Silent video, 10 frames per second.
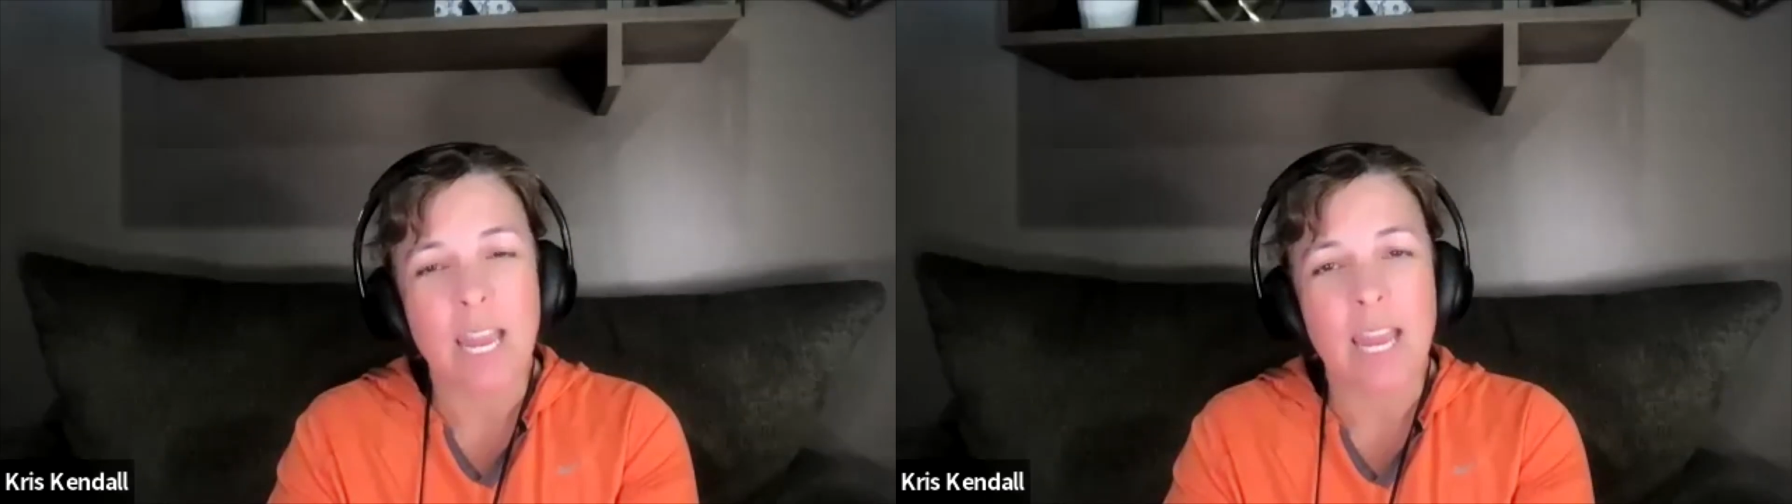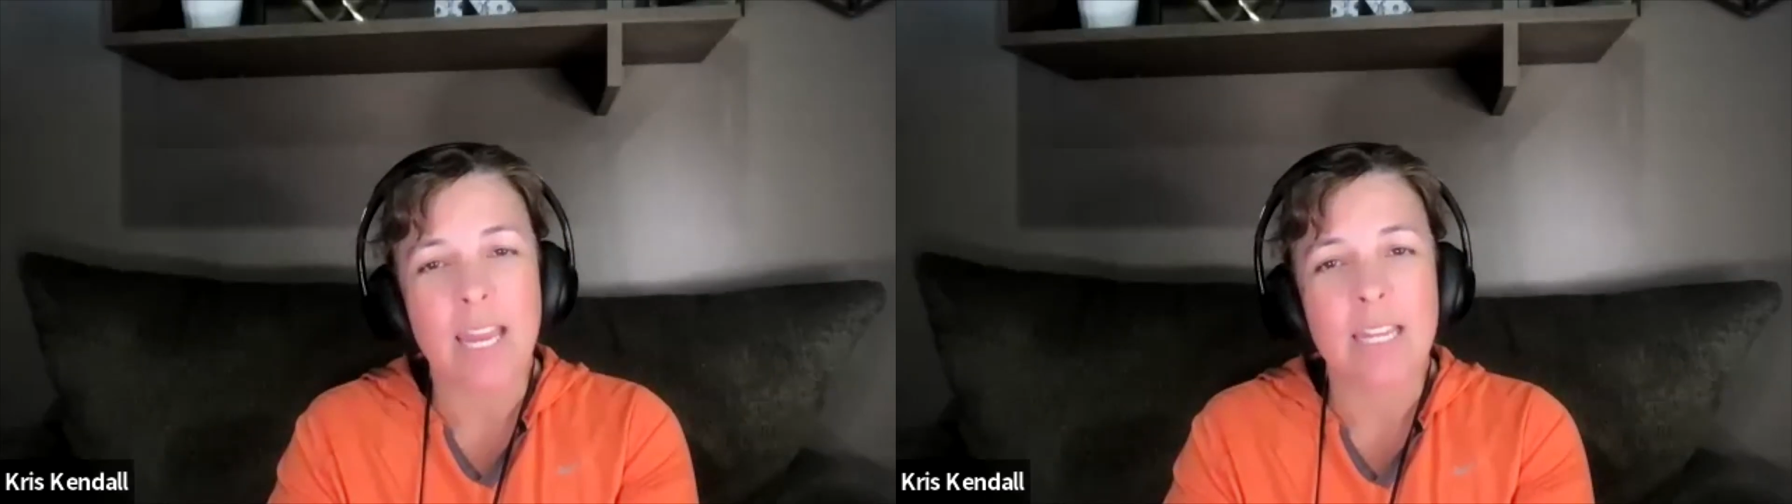
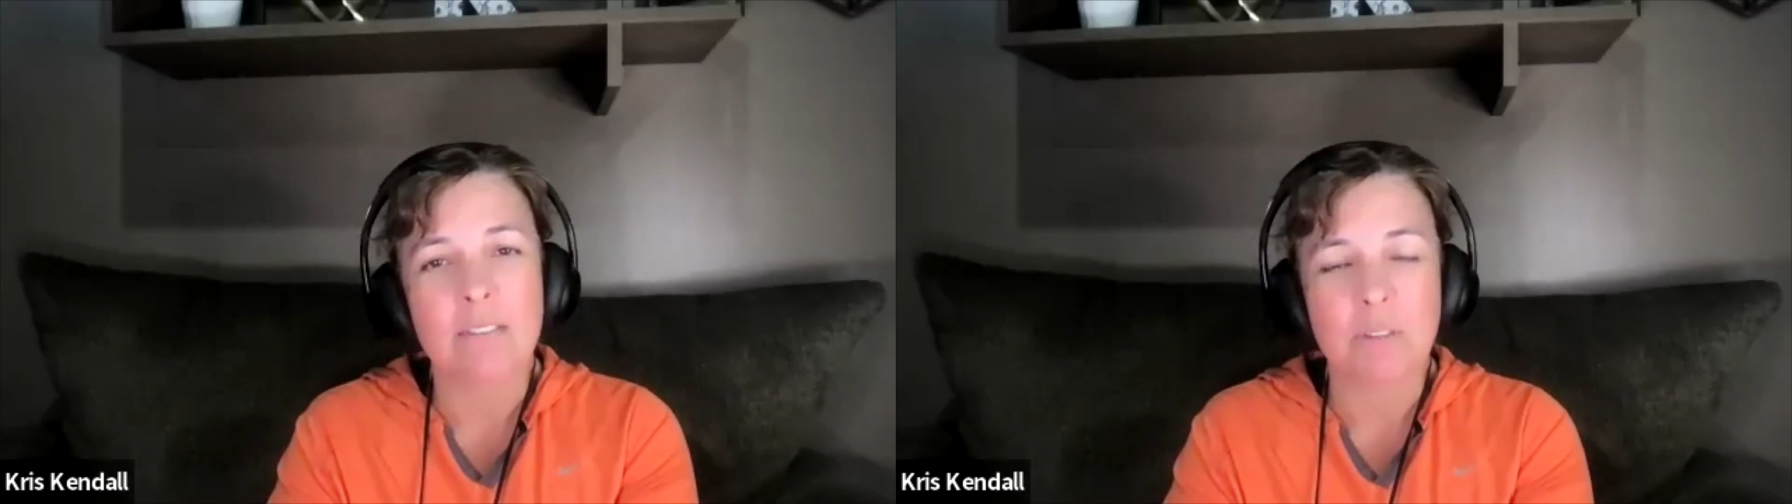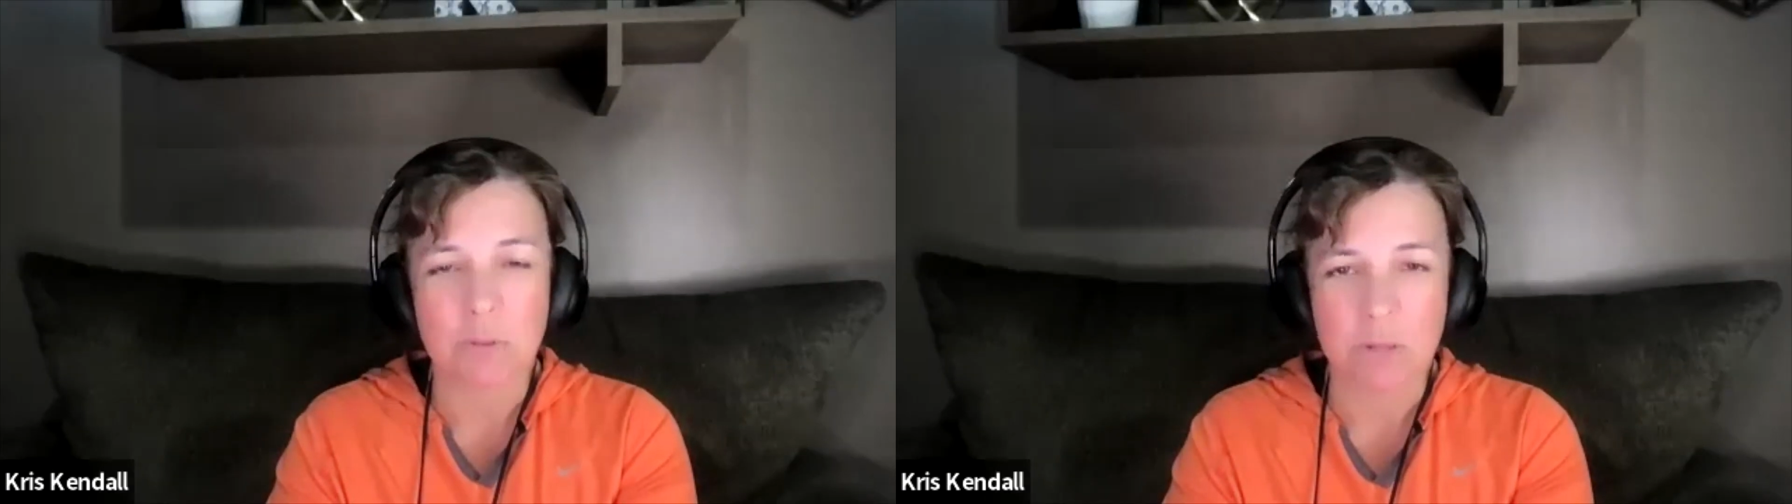and
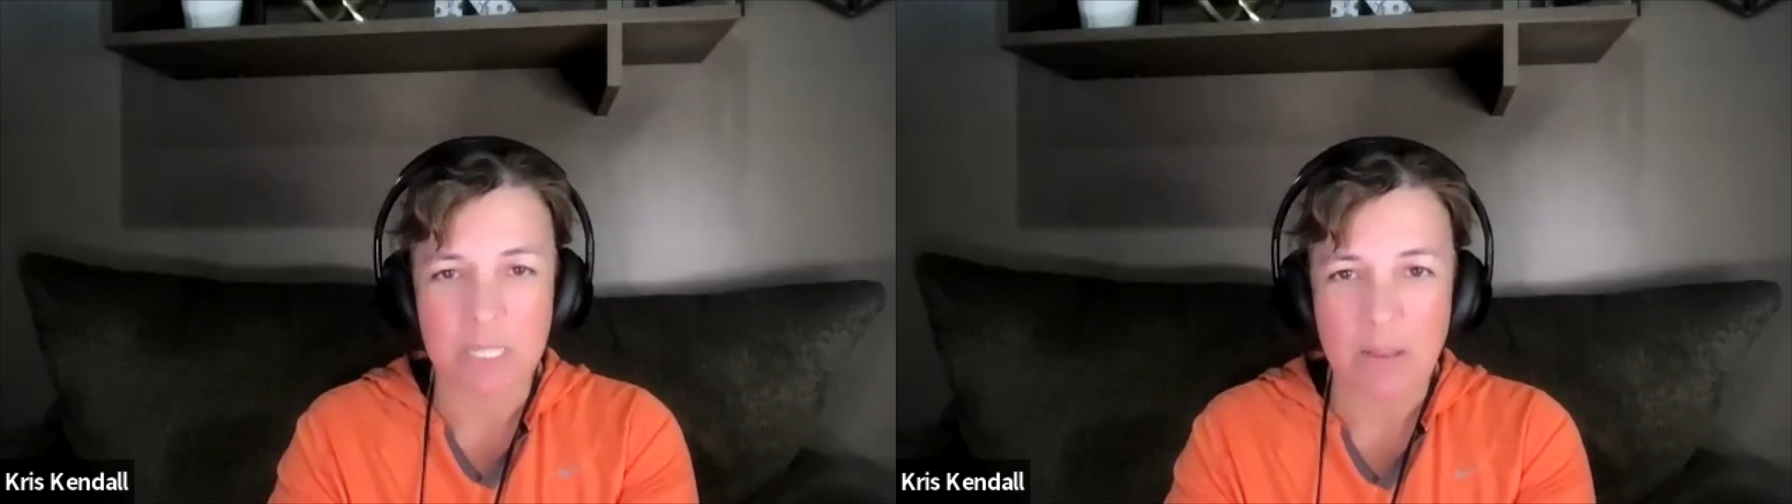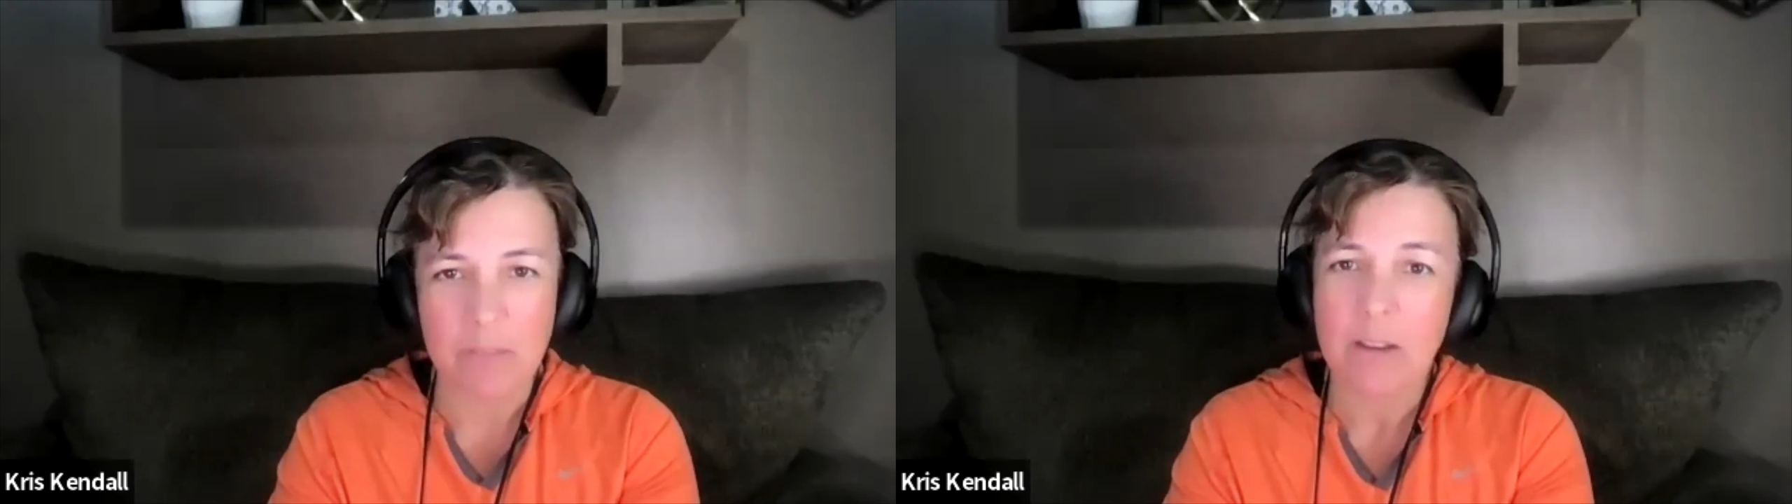viewers
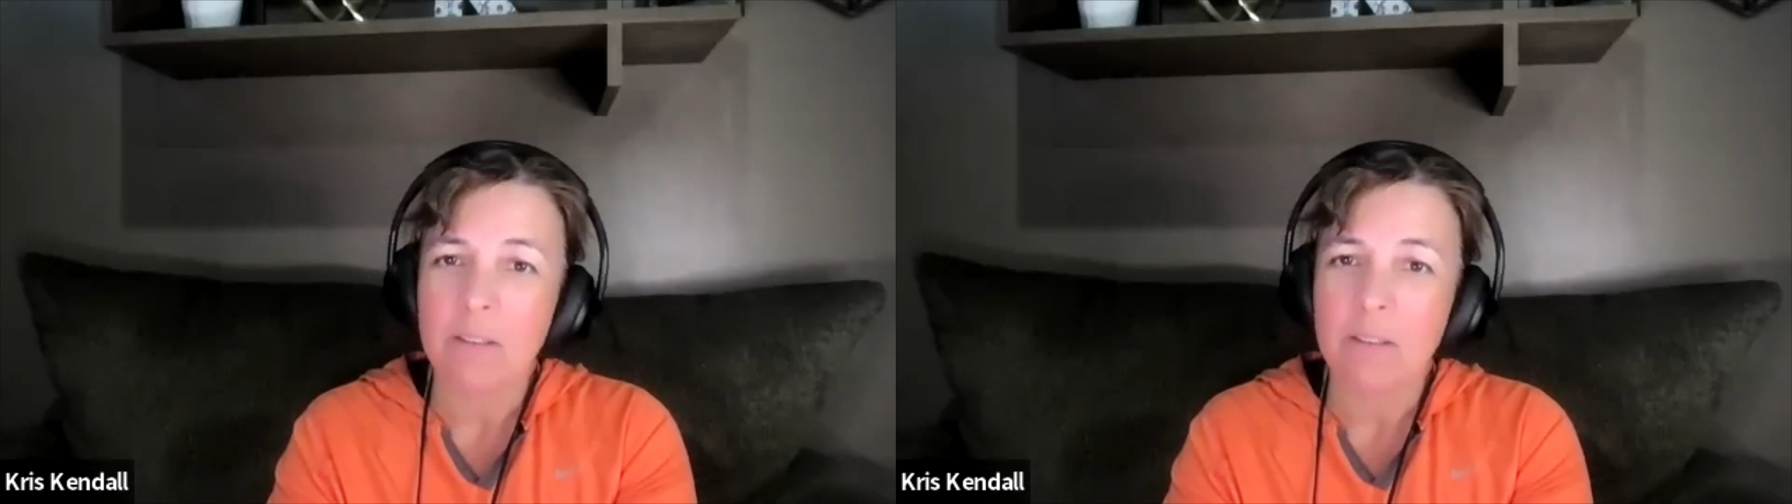out there,